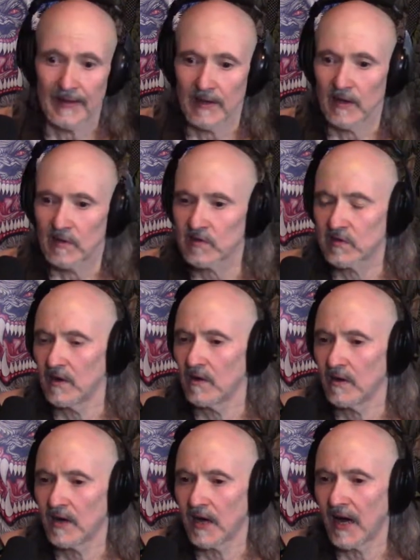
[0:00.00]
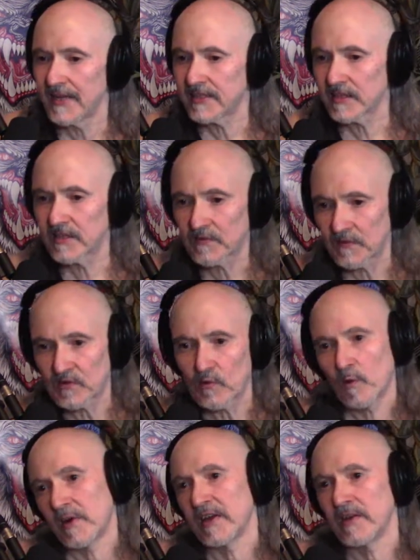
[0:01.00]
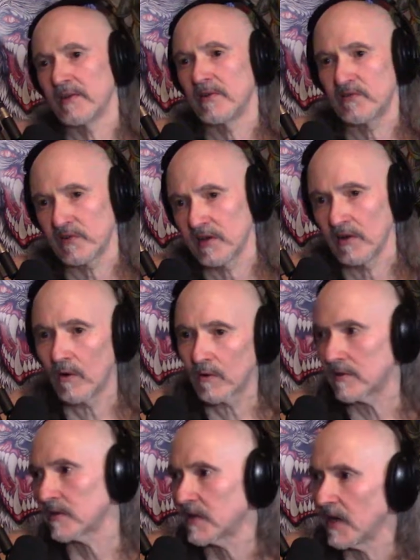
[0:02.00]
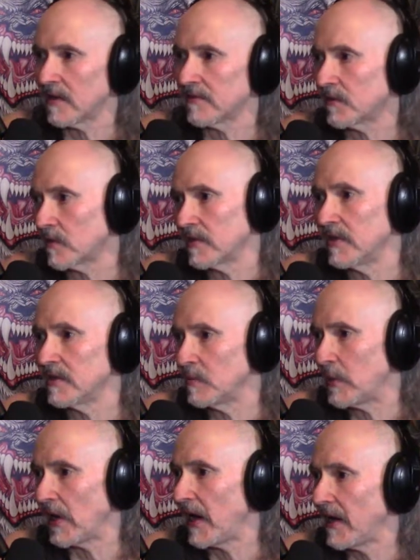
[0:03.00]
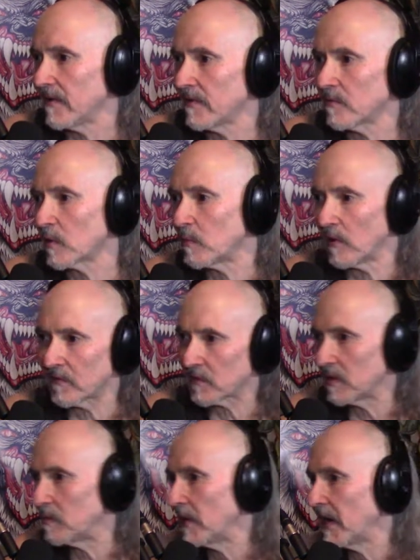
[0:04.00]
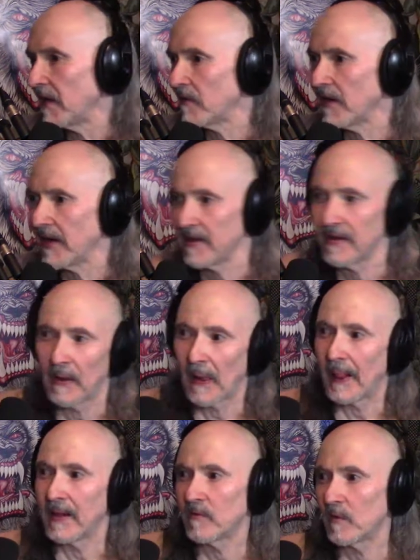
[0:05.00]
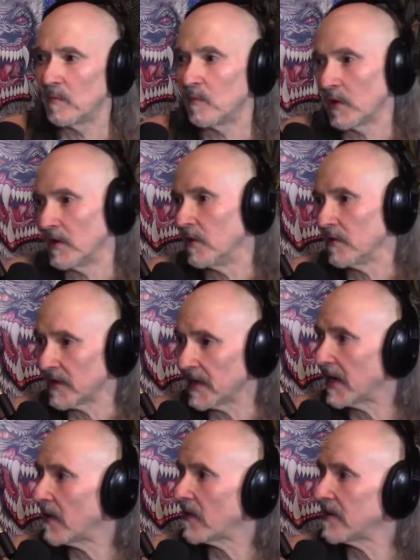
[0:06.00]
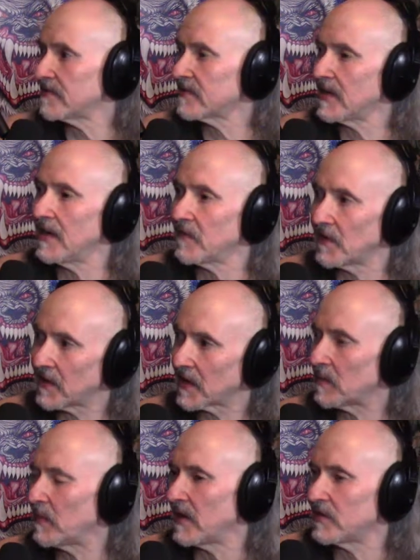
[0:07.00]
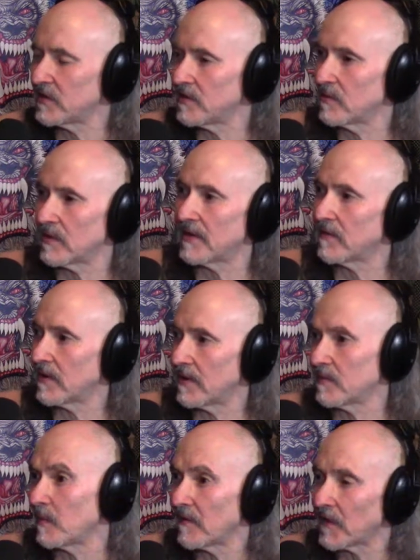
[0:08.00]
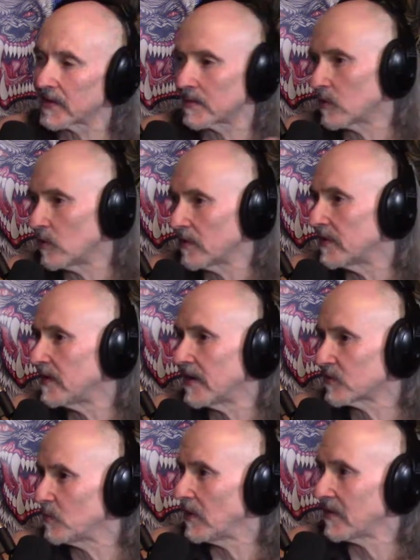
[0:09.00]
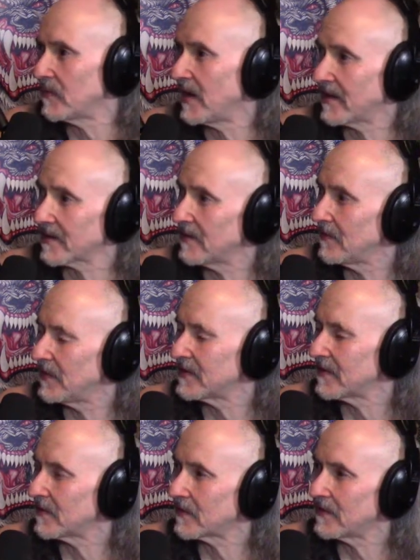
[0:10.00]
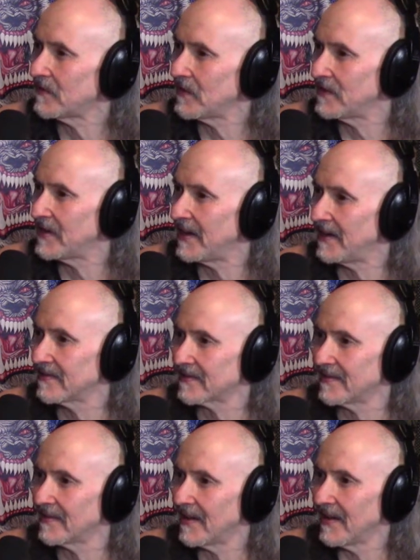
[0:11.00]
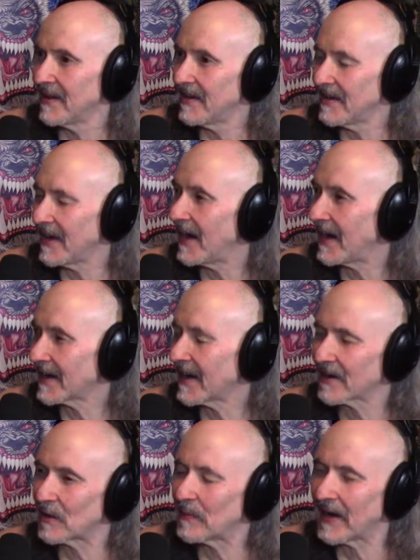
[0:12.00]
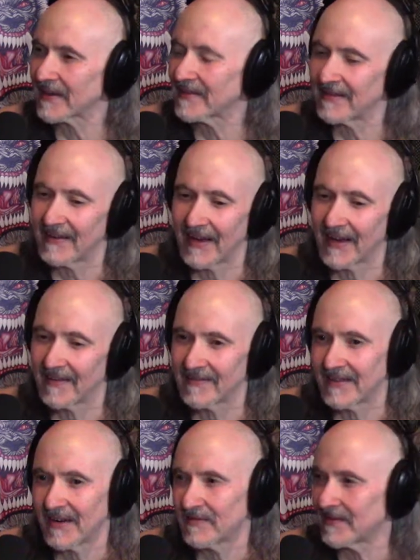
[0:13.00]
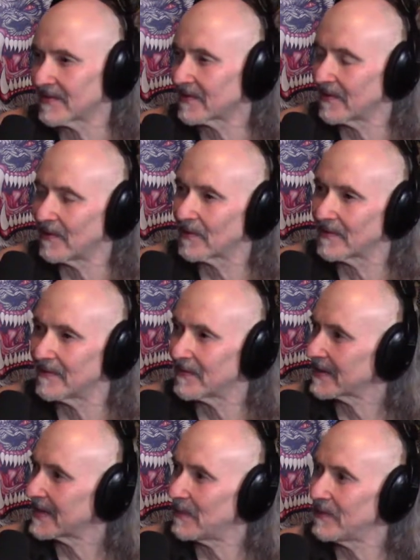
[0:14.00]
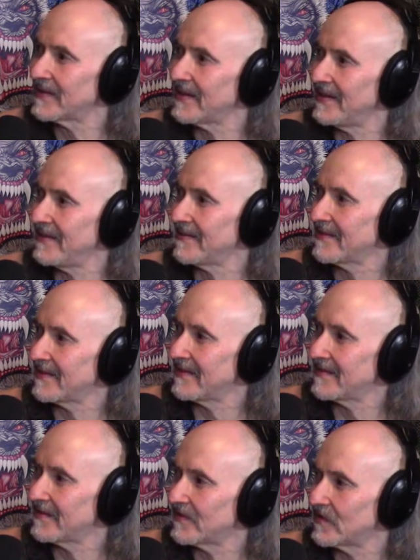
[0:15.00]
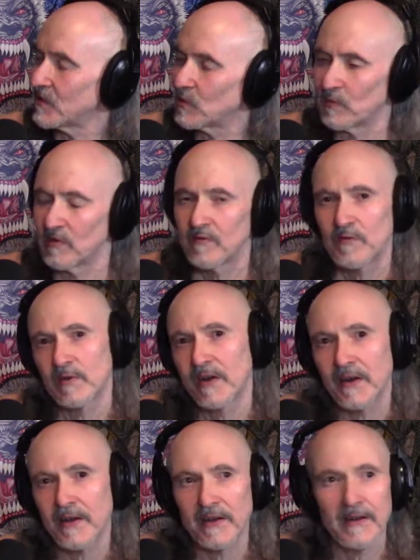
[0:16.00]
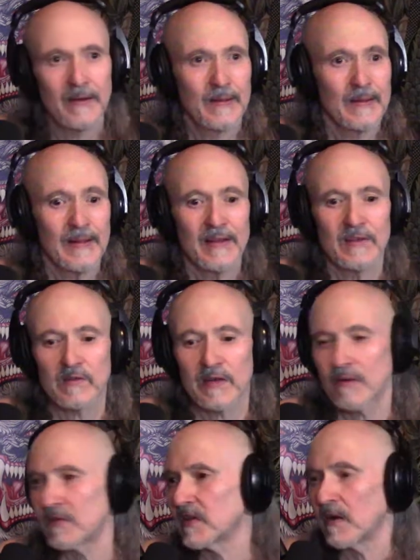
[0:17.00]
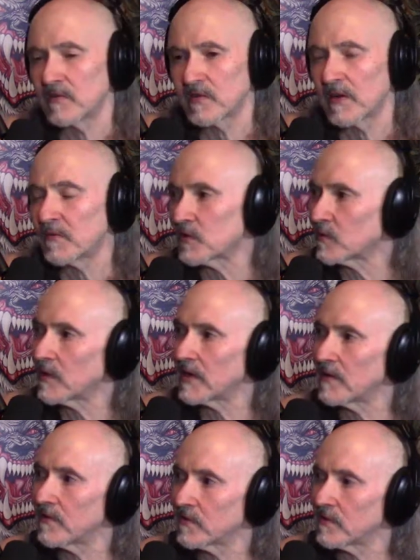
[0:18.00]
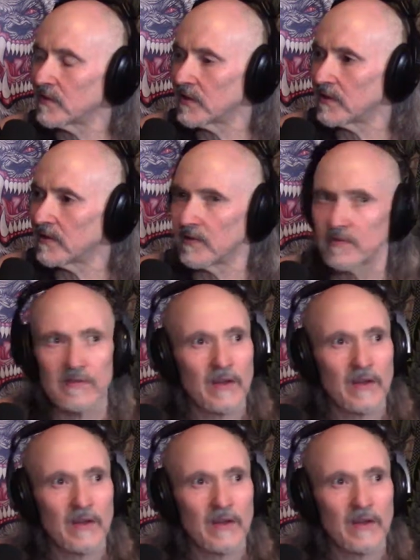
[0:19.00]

So uh, I did this for twenty years in Oakland, California, in the Bay. We're both from the Bay, right? We, we know the area and stuff. I think about you whenever. As a matter of fact, I'm going there next month, man, to go visit for a few days. Oh, yeah? Yeah, I got to go back there and hang out in San Francisco and Oakland for a couple days, and it's, it's such a beautiful area. So anyways, I was there for twenty or so years,